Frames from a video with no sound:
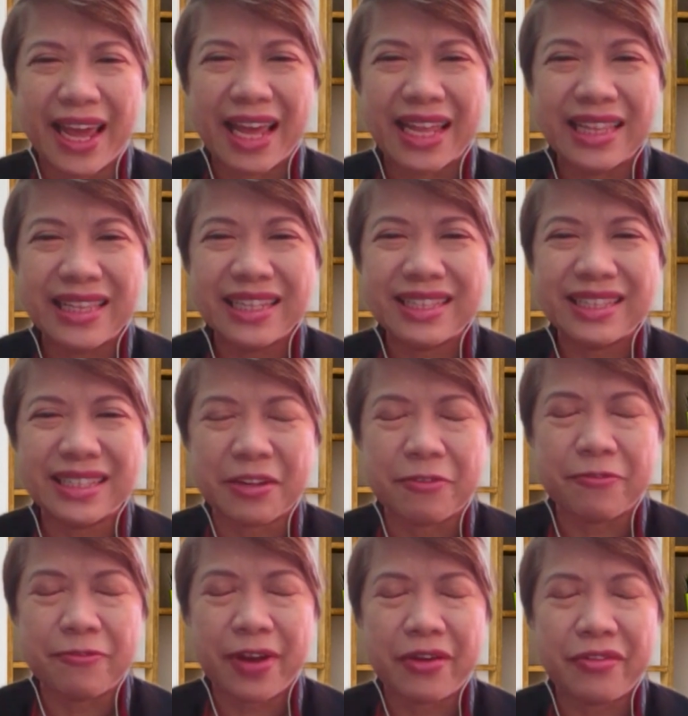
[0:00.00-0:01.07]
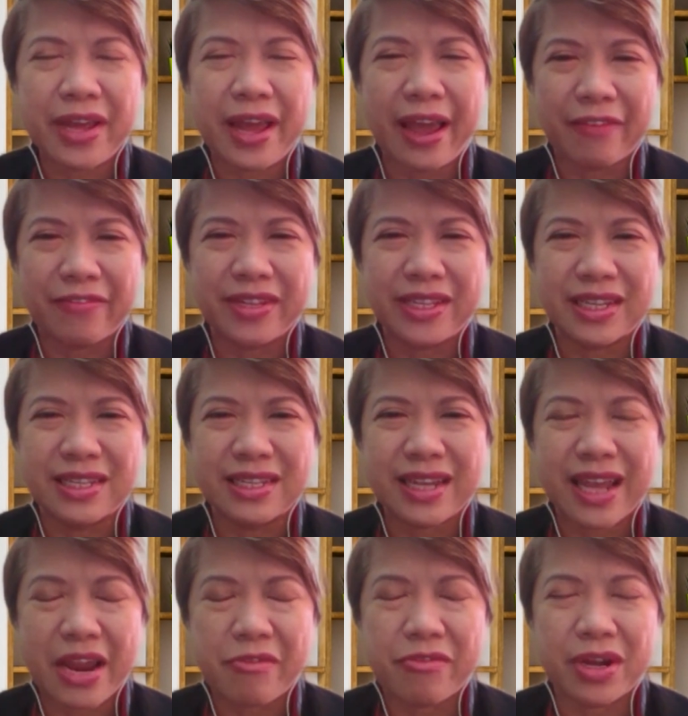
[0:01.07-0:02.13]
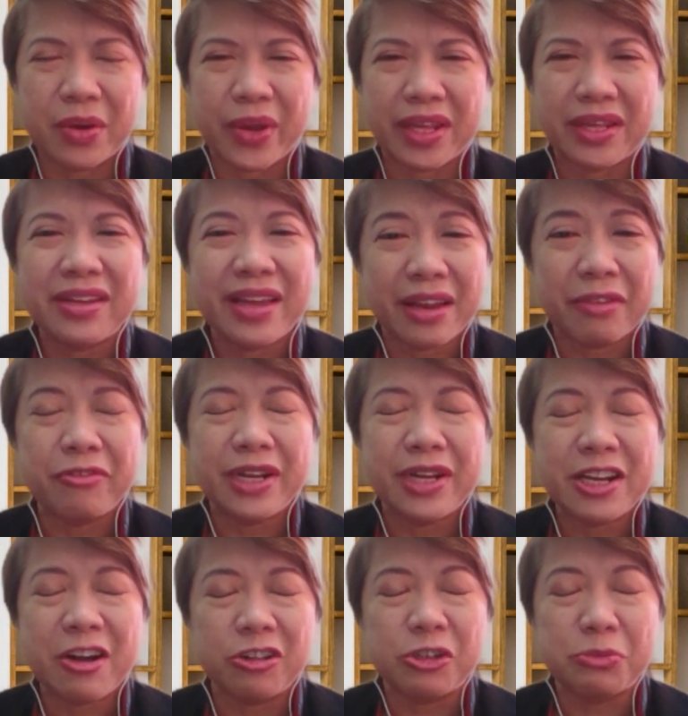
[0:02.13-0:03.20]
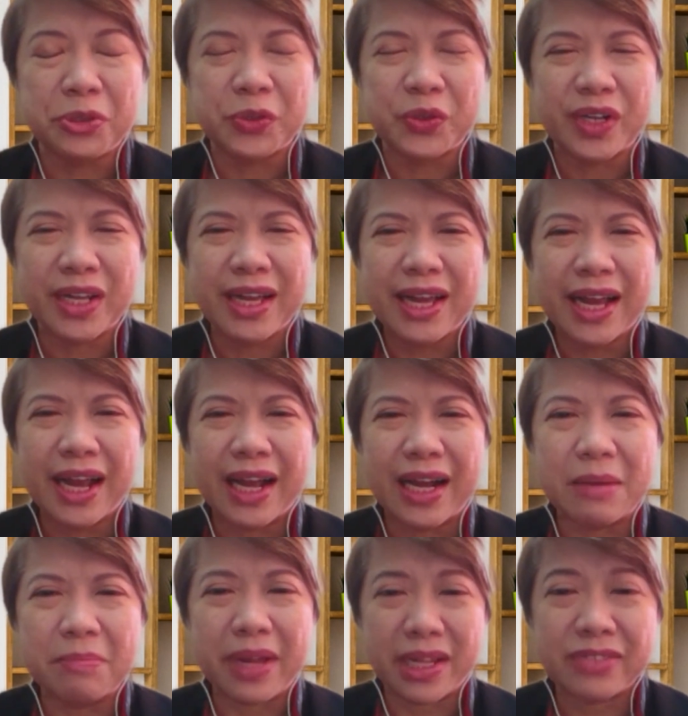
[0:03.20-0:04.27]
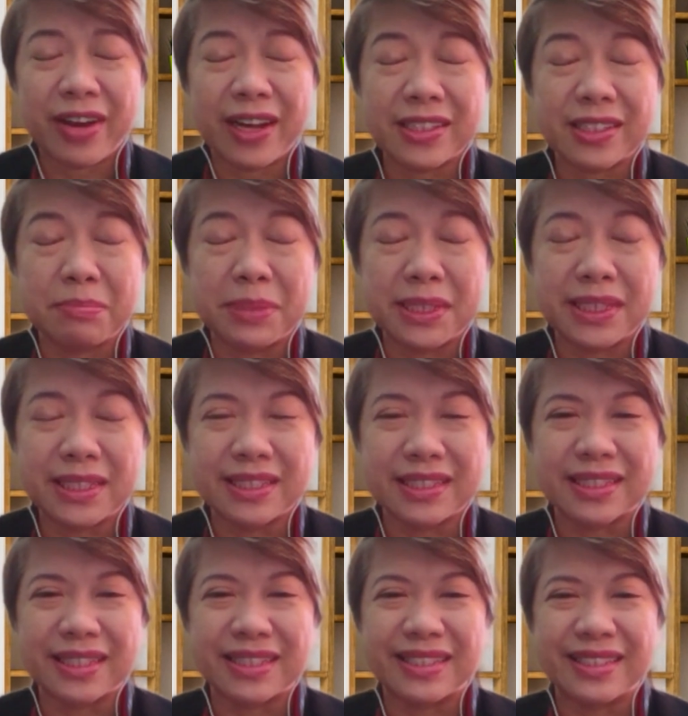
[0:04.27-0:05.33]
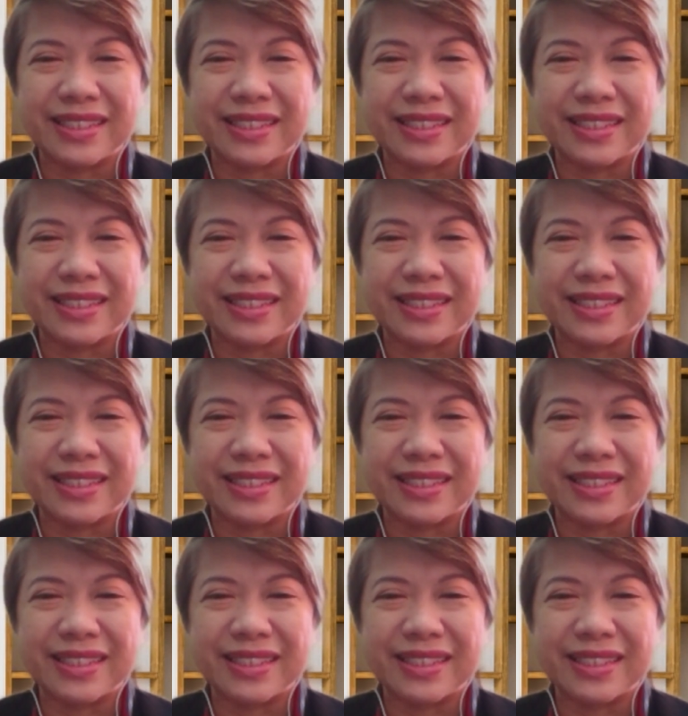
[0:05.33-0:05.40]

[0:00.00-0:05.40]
And this is a very evident area where you can really contribute as far as the business is concerned.